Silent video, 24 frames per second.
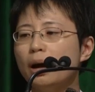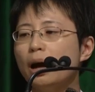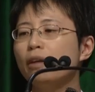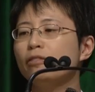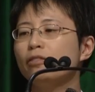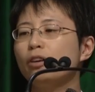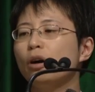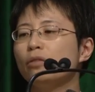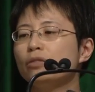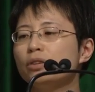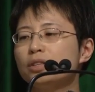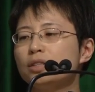
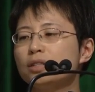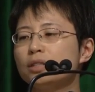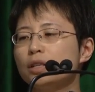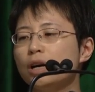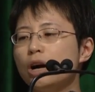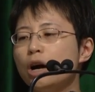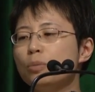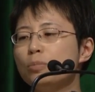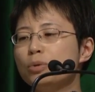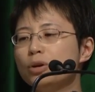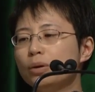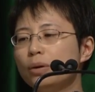path on the
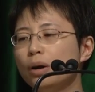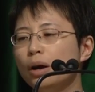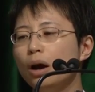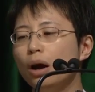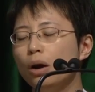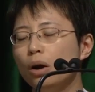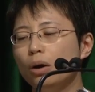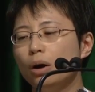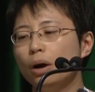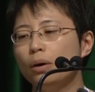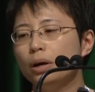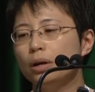scalp.
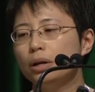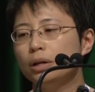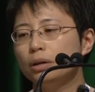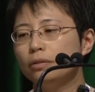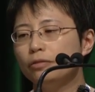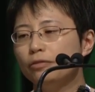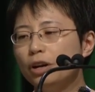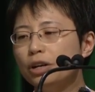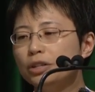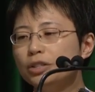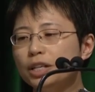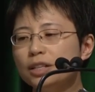
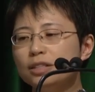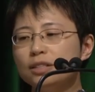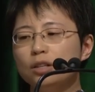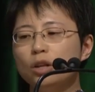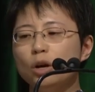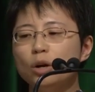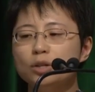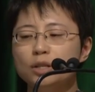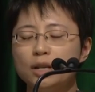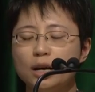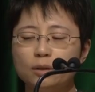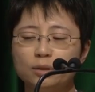Faraday's
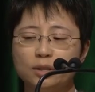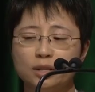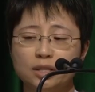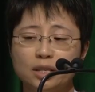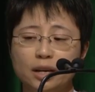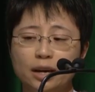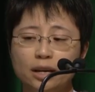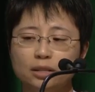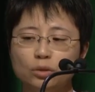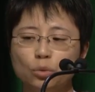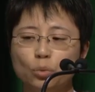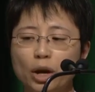law tells us
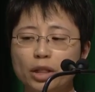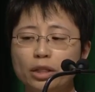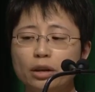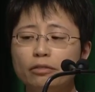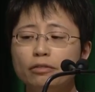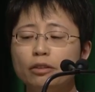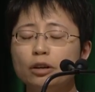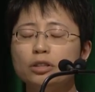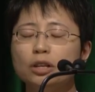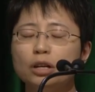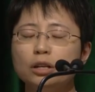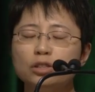that
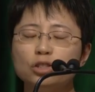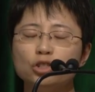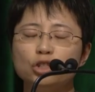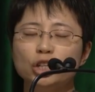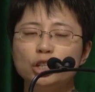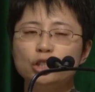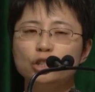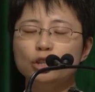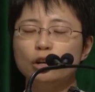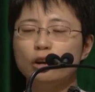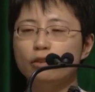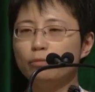whenever there is
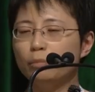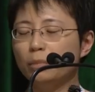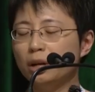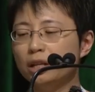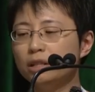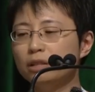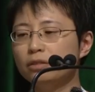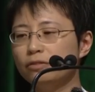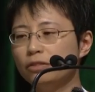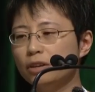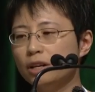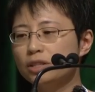change of
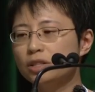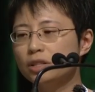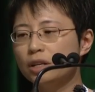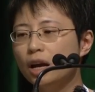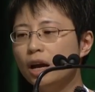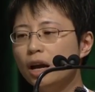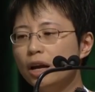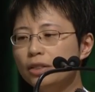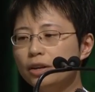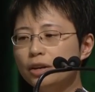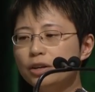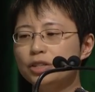magnetic flux,
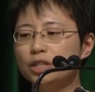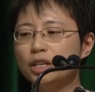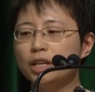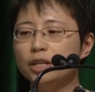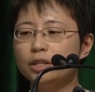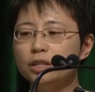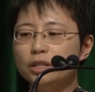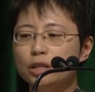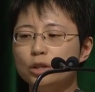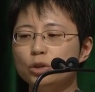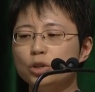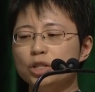there is
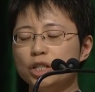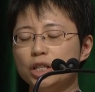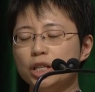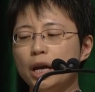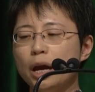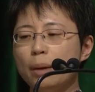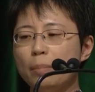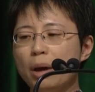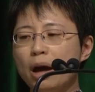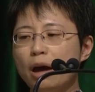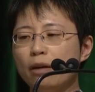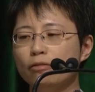induced
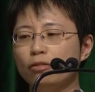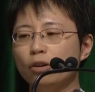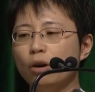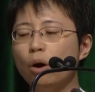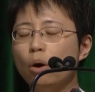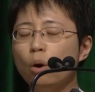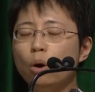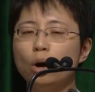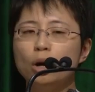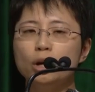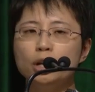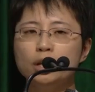EMF
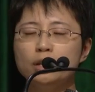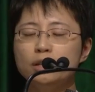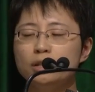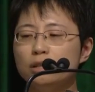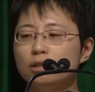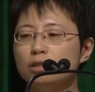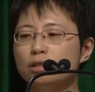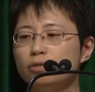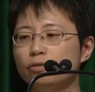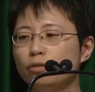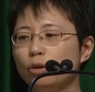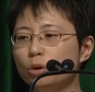or
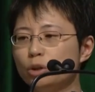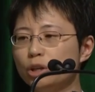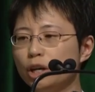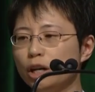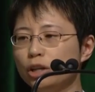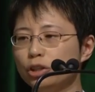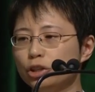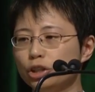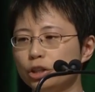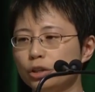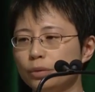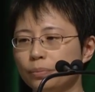induced
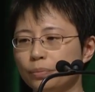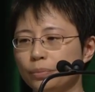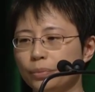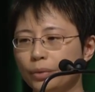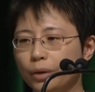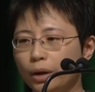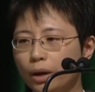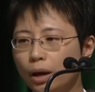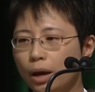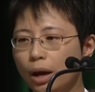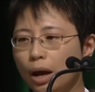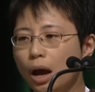voltage.
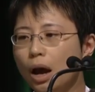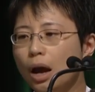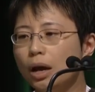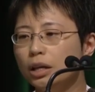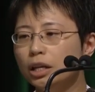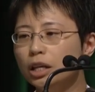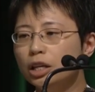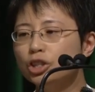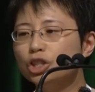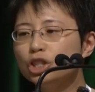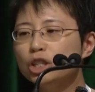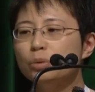
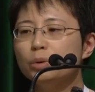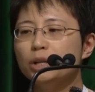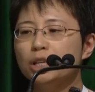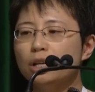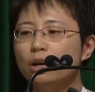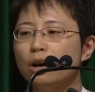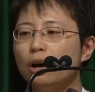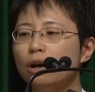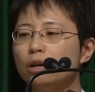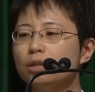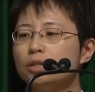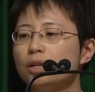EEG
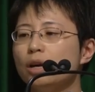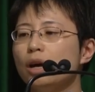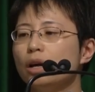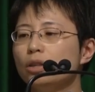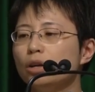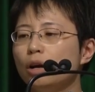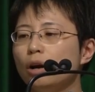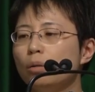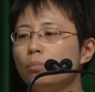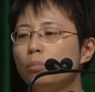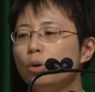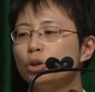records
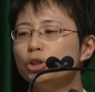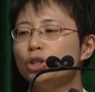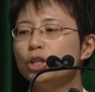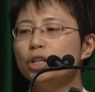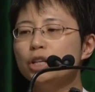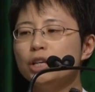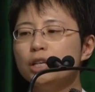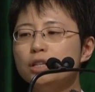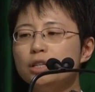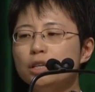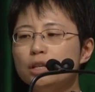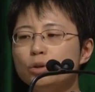the
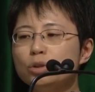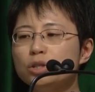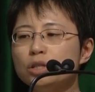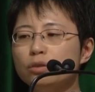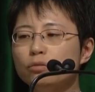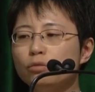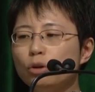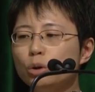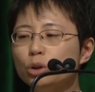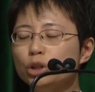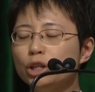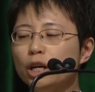motion-induced
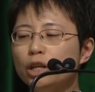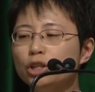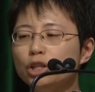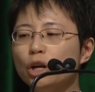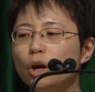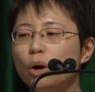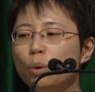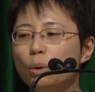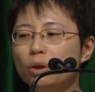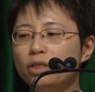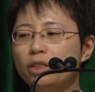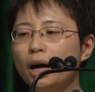voltage
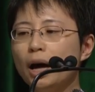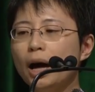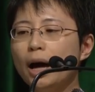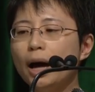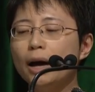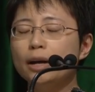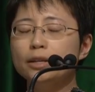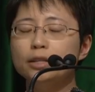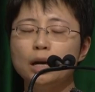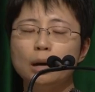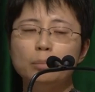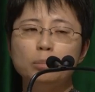with a
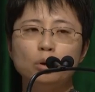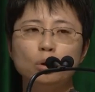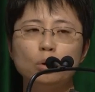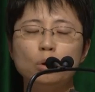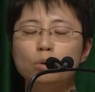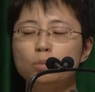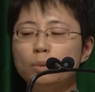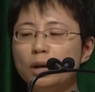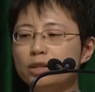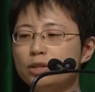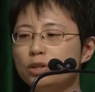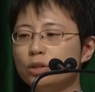high
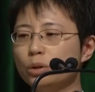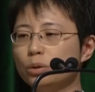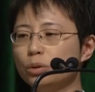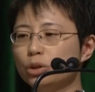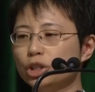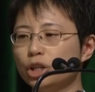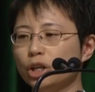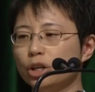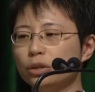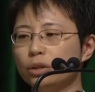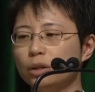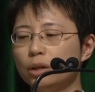temporal
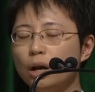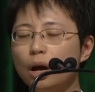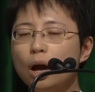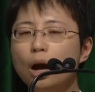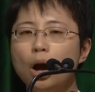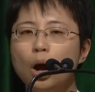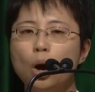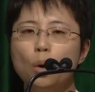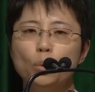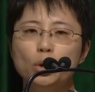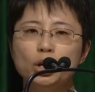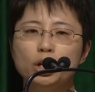resolution.
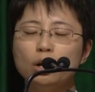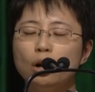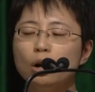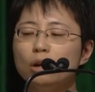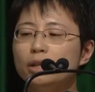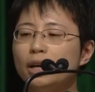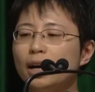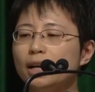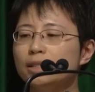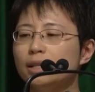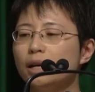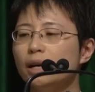We
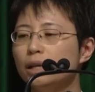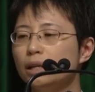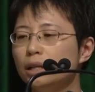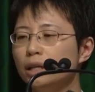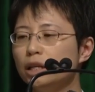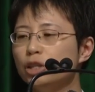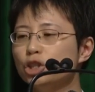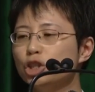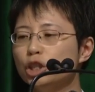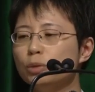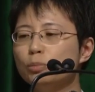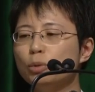call that
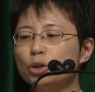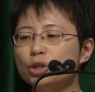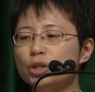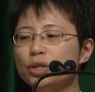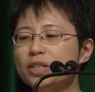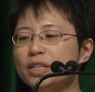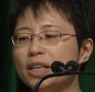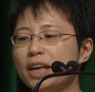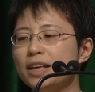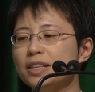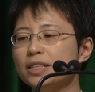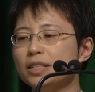EEG
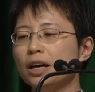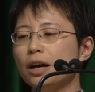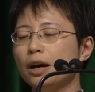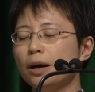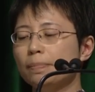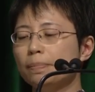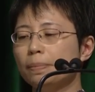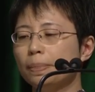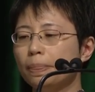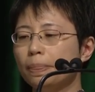motion sensor.